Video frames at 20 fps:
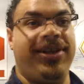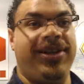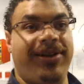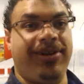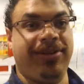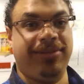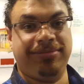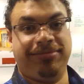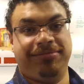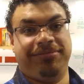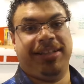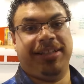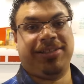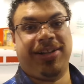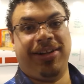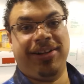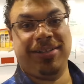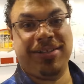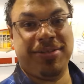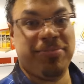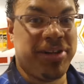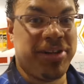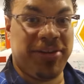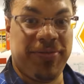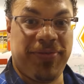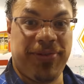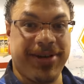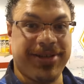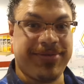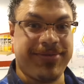So let's call in some
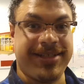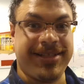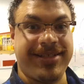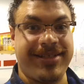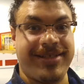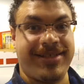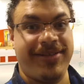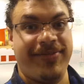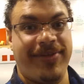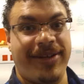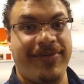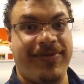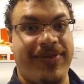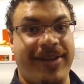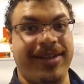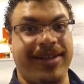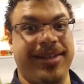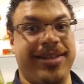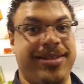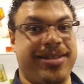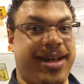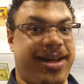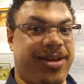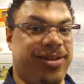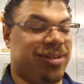reinforcements and see if we can figure this